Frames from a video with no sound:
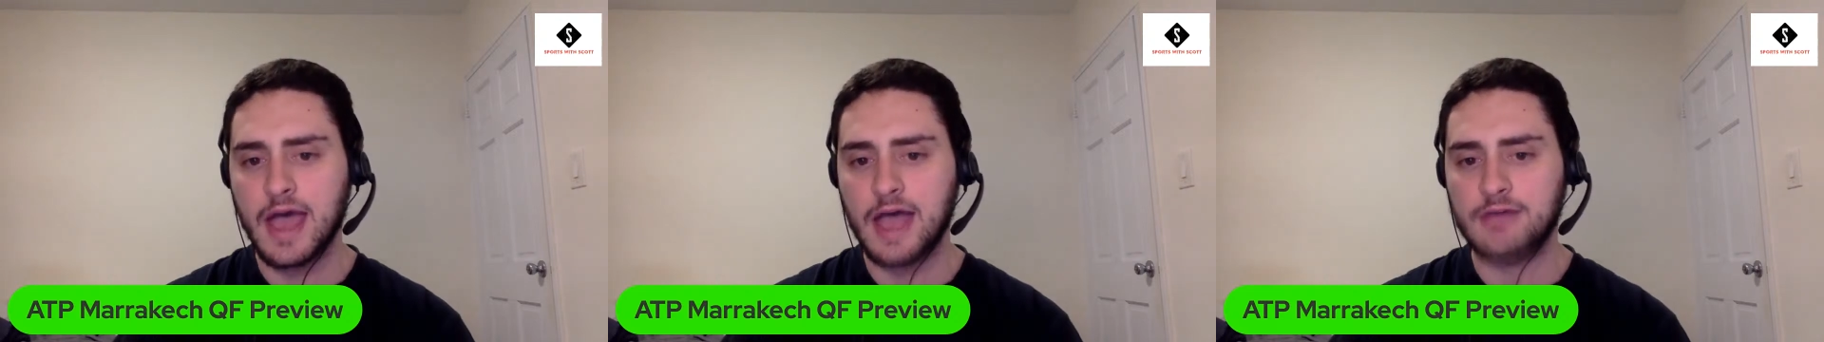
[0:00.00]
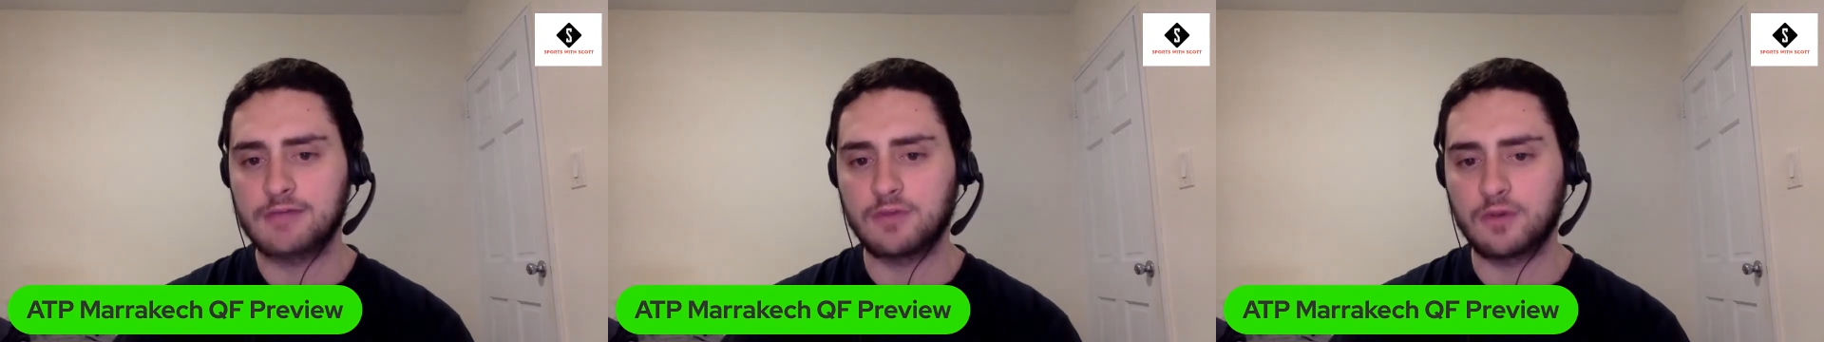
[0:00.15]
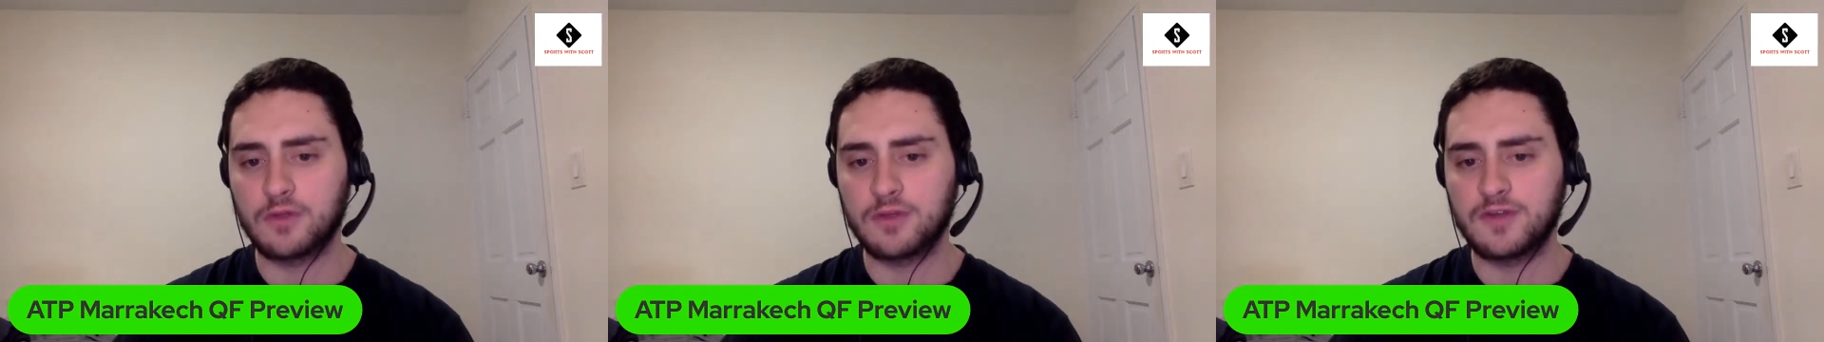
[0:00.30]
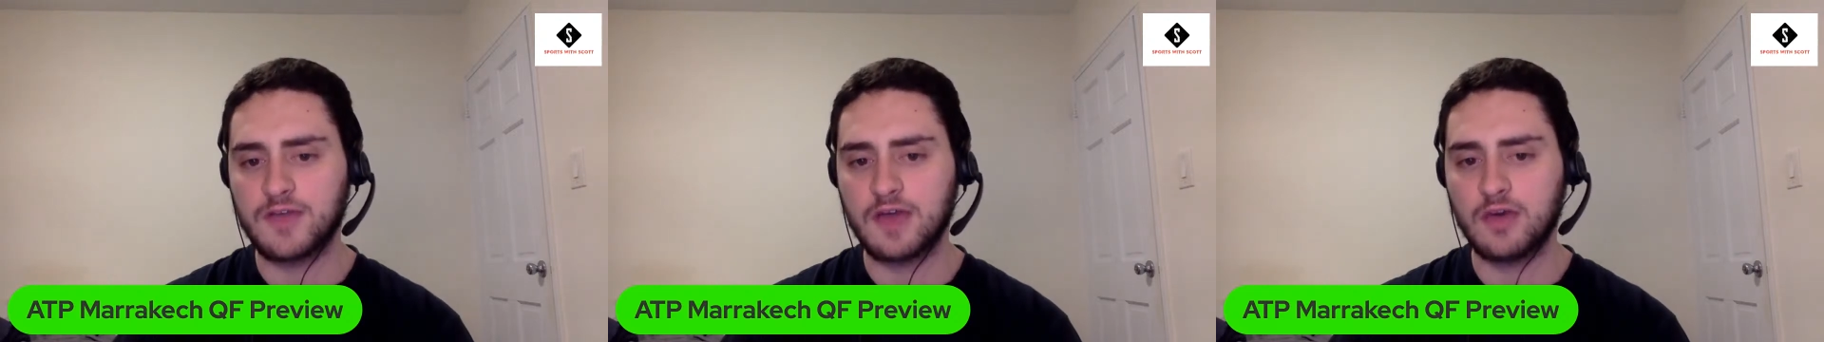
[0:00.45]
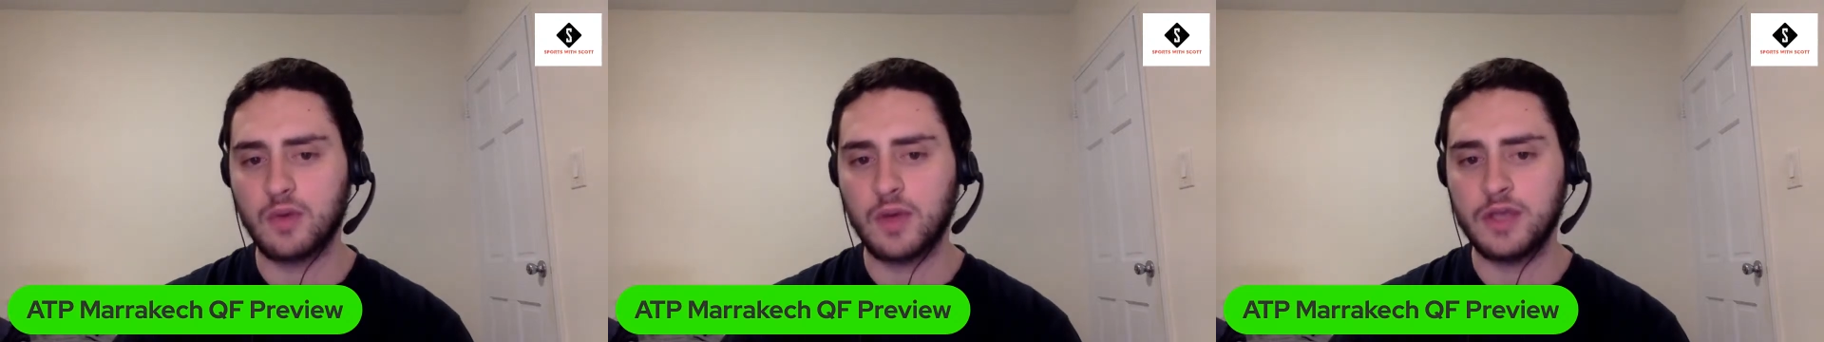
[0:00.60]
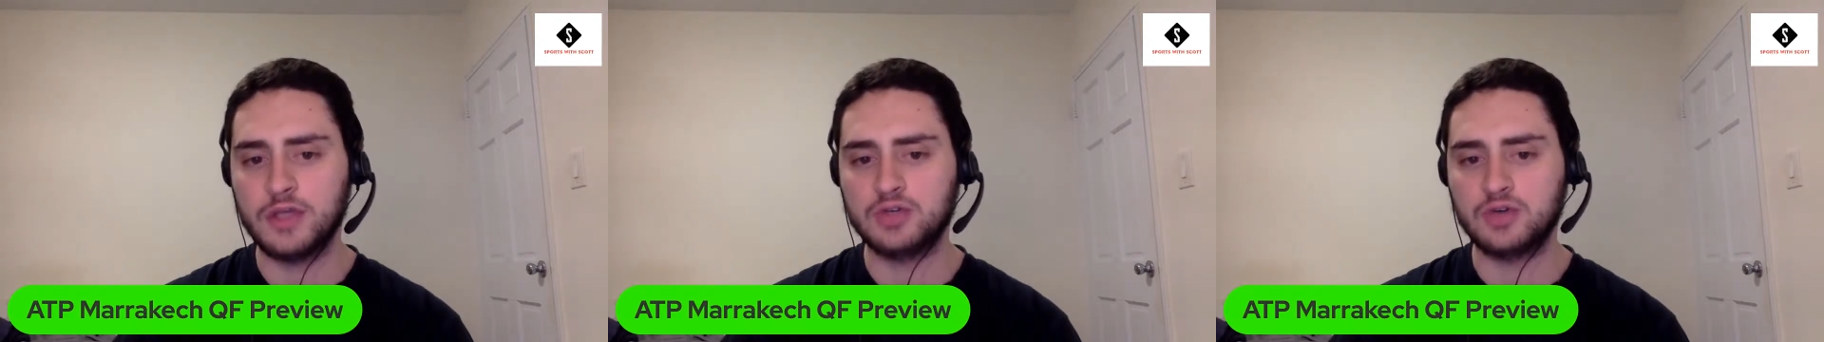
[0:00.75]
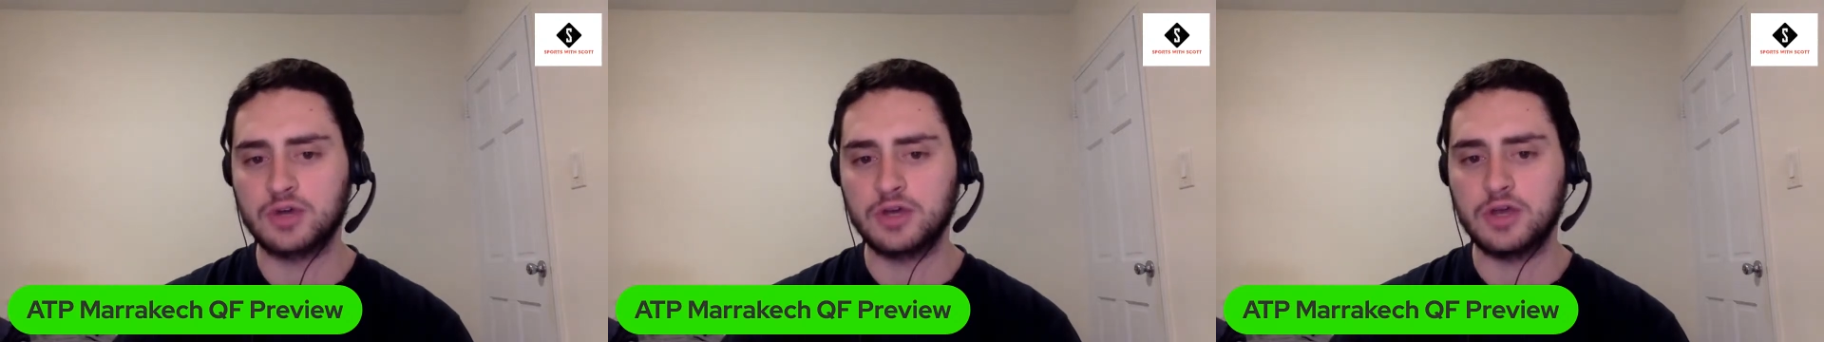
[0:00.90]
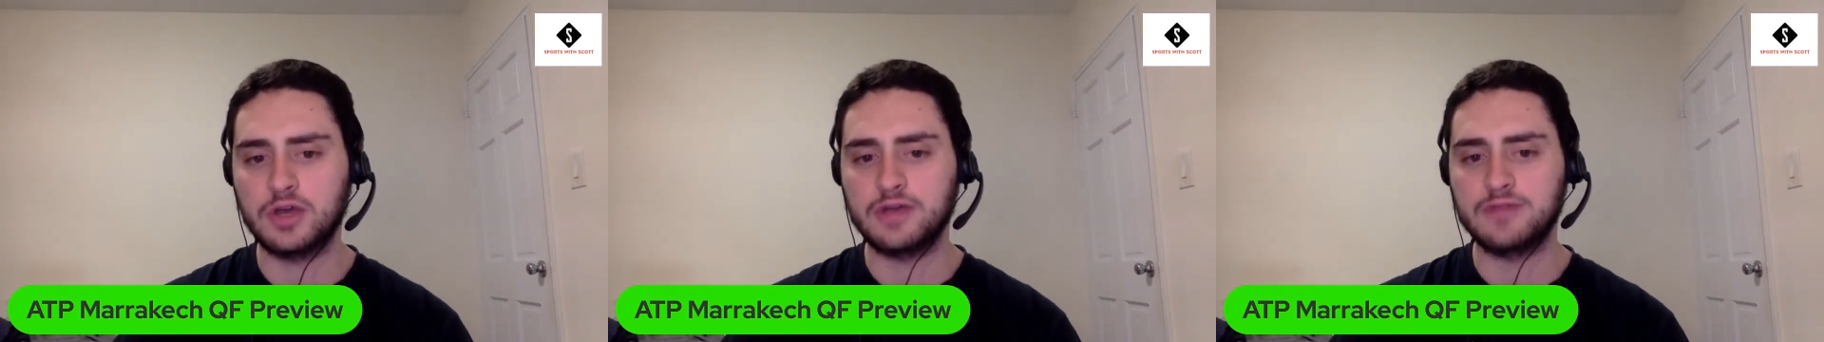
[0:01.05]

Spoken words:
As for the set wagering,